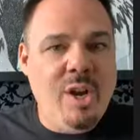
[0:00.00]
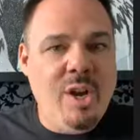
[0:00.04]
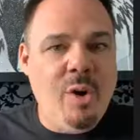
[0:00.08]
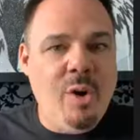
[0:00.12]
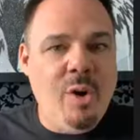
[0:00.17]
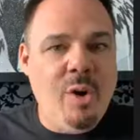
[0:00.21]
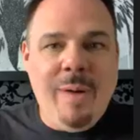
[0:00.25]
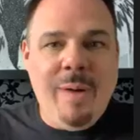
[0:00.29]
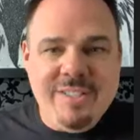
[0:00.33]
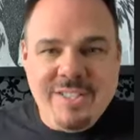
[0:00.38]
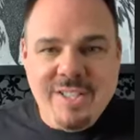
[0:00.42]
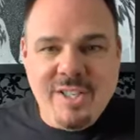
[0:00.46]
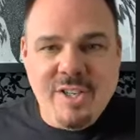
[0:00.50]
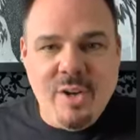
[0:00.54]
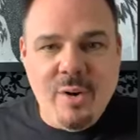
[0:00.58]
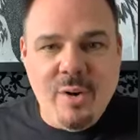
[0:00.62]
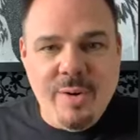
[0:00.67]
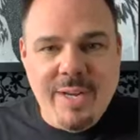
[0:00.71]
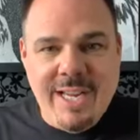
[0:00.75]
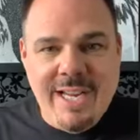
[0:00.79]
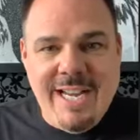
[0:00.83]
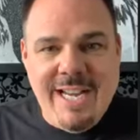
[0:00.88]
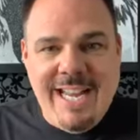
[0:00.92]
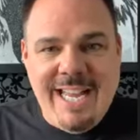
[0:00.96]
go out to go
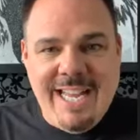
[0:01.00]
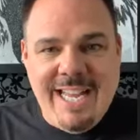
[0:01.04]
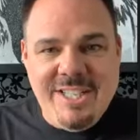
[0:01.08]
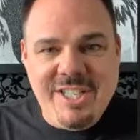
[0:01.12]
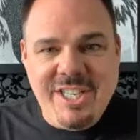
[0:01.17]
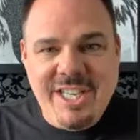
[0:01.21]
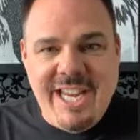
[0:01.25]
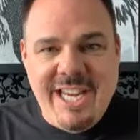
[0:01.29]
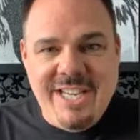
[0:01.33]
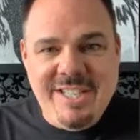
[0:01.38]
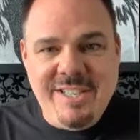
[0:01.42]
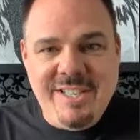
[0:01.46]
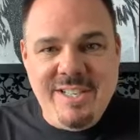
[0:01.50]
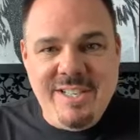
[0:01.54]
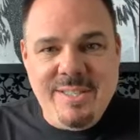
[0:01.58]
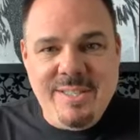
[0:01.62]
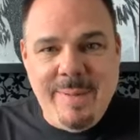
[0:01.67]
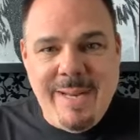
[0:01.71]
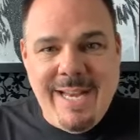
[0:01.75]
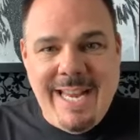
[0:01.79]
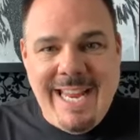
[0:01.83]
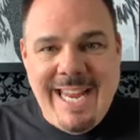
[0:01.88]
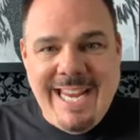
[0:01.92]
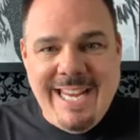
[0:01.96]
get an education and
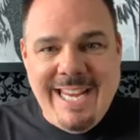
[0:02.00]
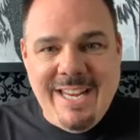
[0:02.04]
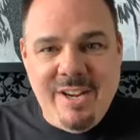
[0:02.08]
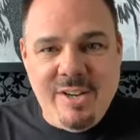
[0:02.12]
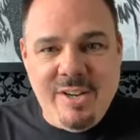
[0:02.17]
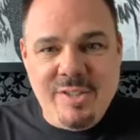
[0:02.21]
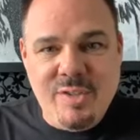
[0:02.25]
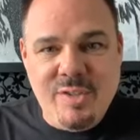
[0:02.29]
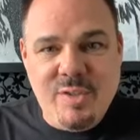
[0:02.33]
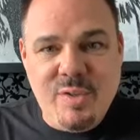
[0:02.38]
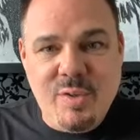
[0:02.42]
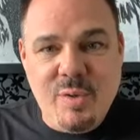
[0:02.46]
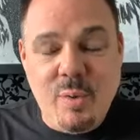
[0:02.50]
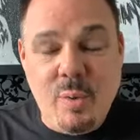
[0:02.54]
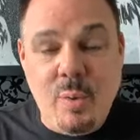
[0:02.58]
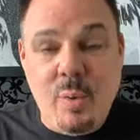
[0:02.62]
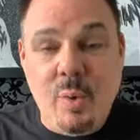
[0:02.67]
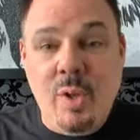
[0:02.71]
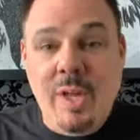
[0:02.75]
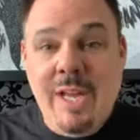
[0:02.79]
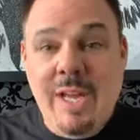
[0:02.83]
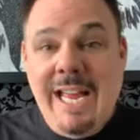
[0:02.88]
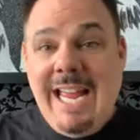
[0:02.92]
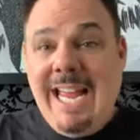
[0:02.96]
spend eight years in
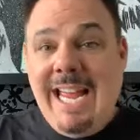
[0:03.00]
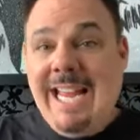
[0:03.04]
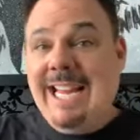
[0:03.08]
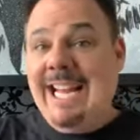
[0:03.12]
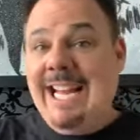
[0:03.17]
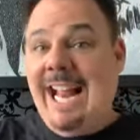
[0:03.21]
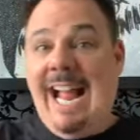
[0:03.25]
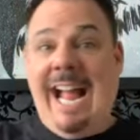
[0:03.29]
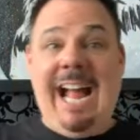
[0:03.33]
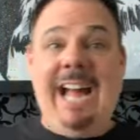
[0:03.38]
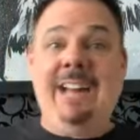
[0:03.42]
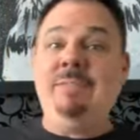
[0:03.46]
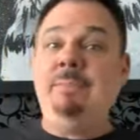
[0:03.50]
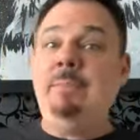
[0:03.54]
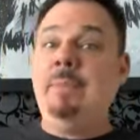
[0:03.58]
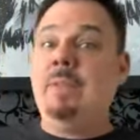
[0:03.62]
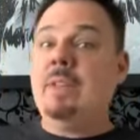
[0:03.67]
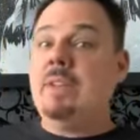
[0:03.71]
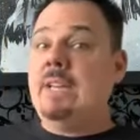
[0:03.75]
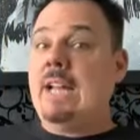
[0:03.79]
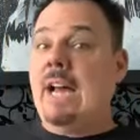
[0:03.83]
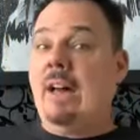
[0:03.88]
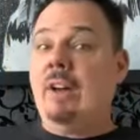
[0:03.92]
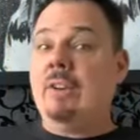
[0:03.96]
school and get a half
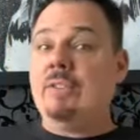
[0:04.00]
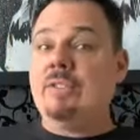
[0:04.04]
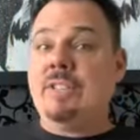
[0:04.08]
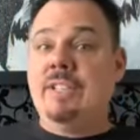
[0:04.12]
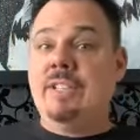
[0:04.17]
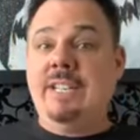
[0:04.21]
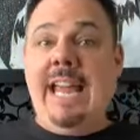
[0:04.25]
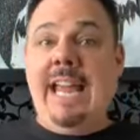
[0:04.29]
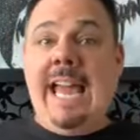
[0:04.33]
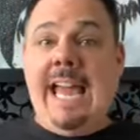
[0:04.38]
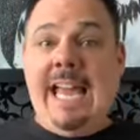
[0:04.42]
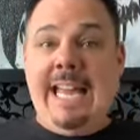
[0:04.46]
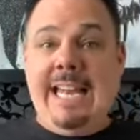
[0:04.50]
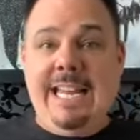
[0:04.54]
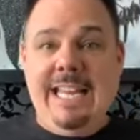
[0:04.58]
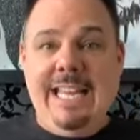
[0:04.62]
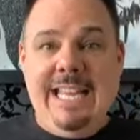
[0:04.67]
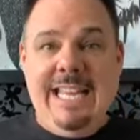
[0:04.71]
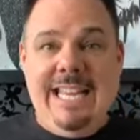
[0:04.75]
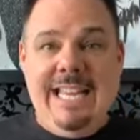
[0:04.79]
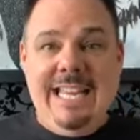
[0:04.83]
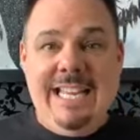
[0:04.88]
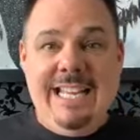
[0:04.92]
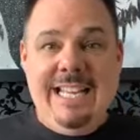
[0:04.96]
million dollars in debt
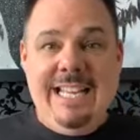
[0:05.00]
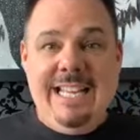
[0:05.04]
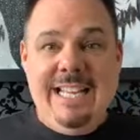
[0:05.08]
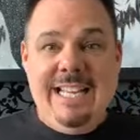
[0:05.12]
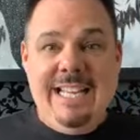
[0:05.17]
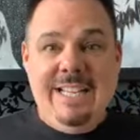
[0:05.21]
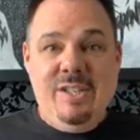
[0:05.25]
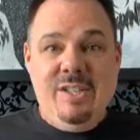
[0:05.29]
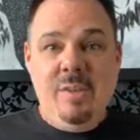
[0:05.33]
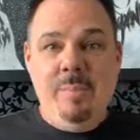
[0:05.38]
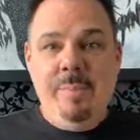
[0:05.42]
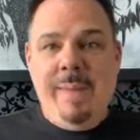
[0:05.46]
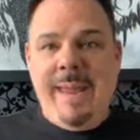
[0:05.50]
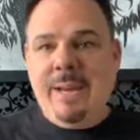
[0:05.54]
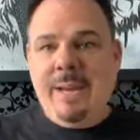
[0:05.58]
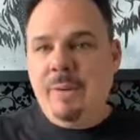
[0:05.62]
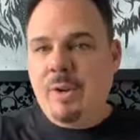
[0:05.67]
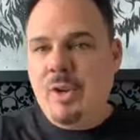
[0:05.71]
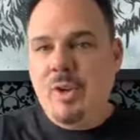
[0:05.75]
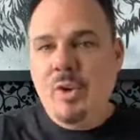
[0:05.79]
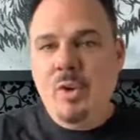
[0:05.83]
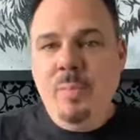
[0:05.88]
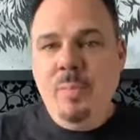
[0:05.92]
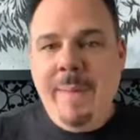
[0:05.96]
to make
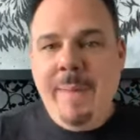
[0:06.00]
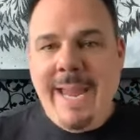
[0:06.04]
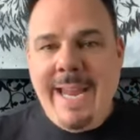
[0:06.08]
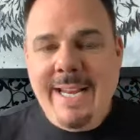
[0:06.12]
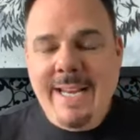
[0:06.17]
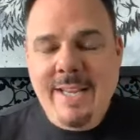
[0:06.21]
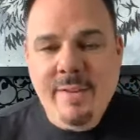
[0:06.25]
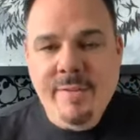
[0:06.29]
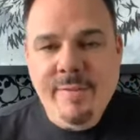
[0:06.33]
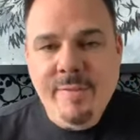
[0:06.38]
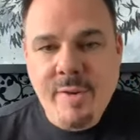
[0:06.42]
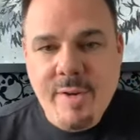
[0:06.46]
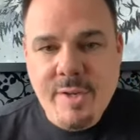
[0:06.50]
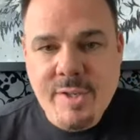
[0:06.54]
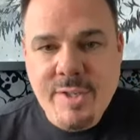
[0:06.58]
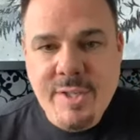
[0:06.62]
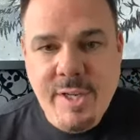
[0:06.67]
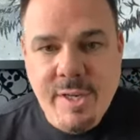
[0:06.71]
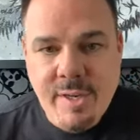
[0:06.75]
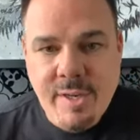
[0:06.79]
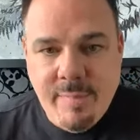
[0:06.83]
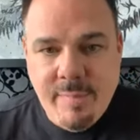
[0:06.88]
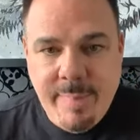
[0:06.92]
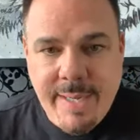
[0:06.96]
what you made in the first
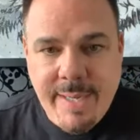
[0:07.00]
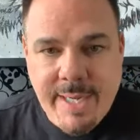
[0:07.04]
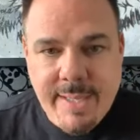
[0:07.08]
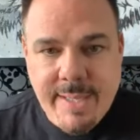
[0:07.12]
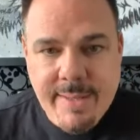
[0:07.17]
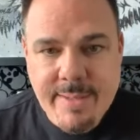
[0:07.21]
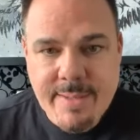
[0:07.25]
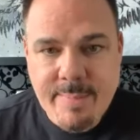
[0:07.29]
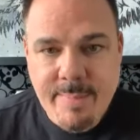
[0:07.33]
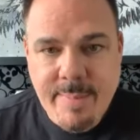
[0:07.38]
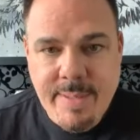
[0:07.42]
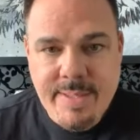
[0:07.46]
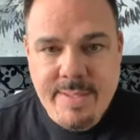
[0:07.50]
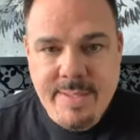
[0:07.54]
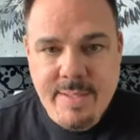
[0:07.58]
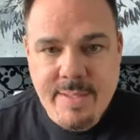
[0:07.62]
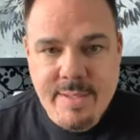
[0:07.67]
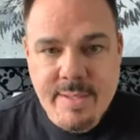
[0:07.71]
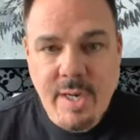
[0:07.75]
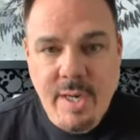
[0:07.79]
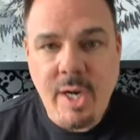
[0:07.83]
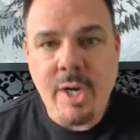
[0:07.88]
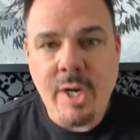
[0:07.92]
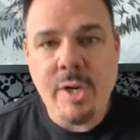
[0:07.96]
year of being in this
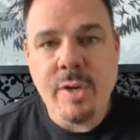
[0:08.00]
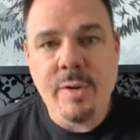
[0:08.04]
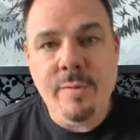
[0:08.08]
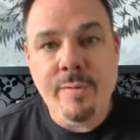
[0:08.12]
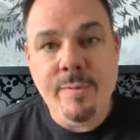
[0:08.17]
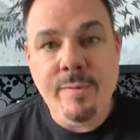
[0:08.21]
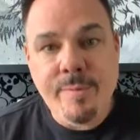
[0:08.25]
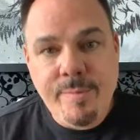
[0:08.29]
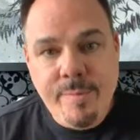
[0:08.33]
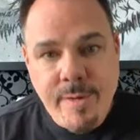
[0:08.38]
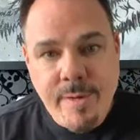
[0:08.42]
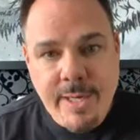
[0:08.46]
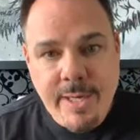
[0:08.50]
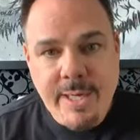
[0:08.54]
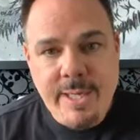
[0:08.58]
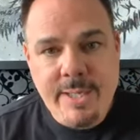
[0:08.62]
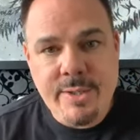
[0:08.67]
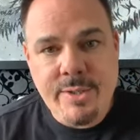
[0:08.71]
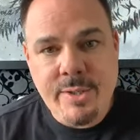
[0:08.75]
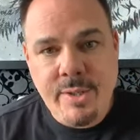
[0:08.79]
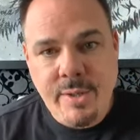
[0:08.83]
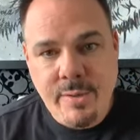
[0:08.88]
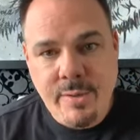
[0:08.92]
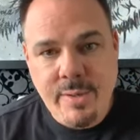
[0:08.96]
business. Are you
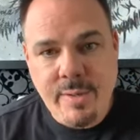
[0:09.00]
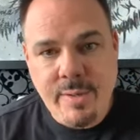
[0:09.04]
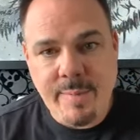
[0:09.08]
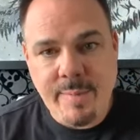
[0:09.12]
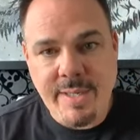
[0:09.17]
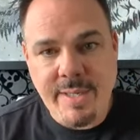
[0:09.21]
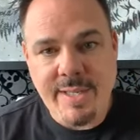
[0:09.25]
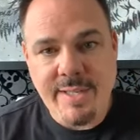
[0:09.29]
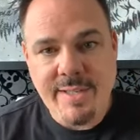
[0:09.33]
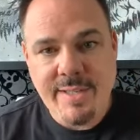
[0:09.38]
freaking joking me?